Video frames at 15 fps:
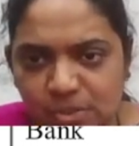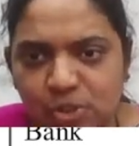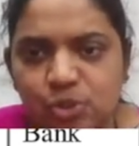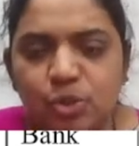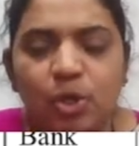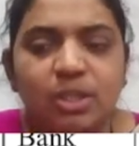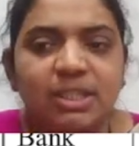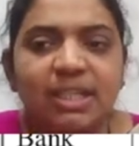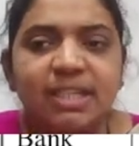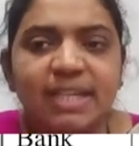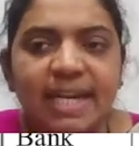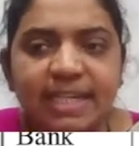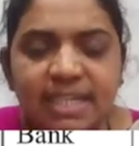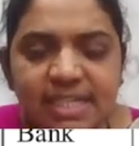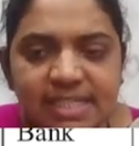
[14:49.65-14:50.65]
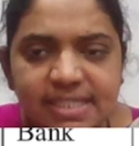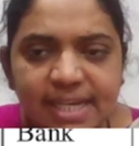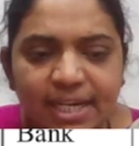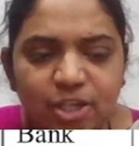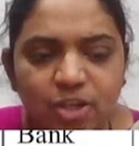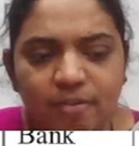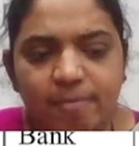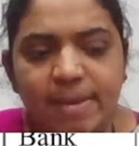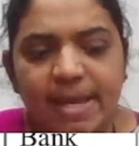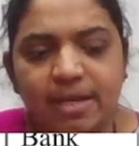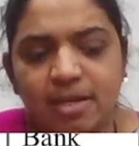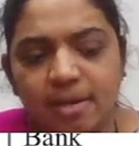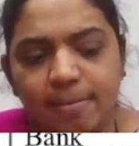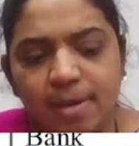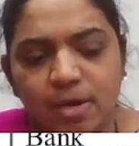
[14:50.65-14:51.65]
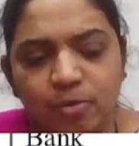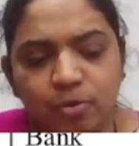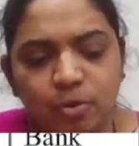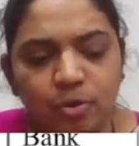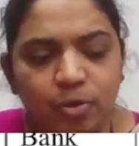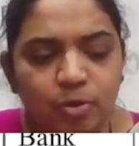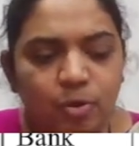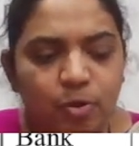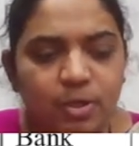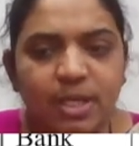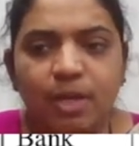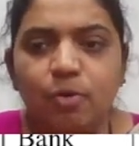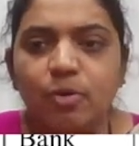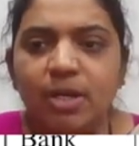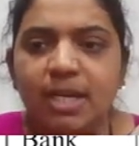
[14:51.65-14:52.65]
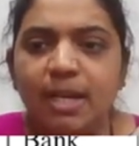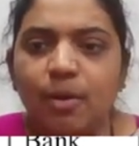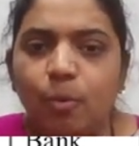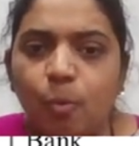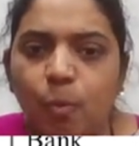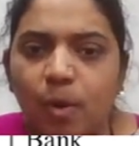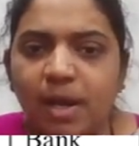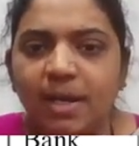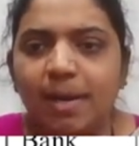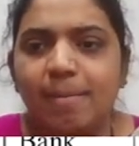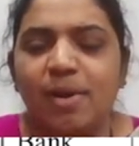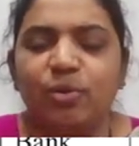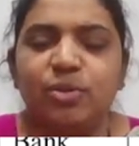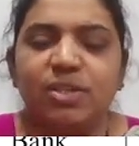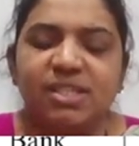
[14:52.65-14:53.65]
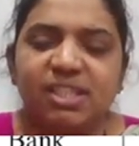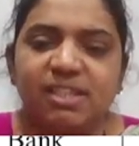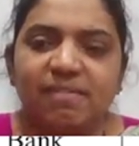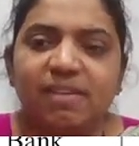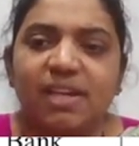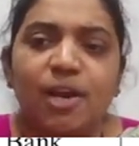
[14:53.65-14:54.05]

So on the credit side of bank amount, okay, only one amount is given.